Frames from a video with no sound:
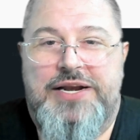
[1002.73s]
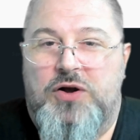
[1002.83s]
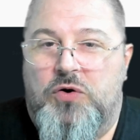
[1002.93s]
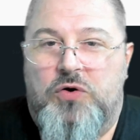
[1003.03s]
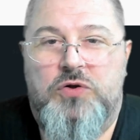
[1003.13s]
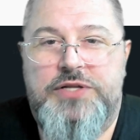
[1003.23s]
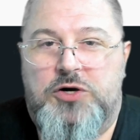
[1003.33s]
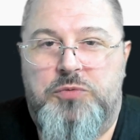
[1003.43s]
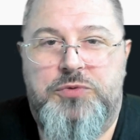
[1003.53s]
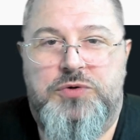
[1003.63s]
all the
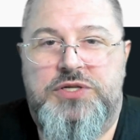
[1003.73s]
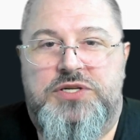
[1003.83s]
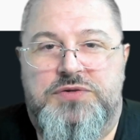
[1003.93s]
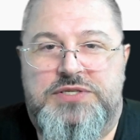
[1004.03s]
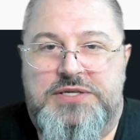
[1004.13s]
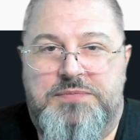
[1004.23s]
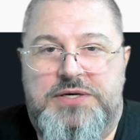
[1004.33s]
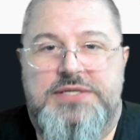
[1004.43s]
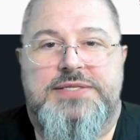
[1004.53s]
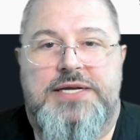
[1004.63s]
community of
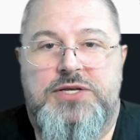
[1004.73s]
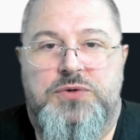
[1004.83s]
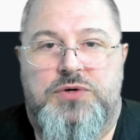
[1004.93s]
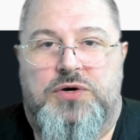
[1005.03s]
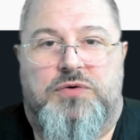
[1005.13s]
simmers that you know.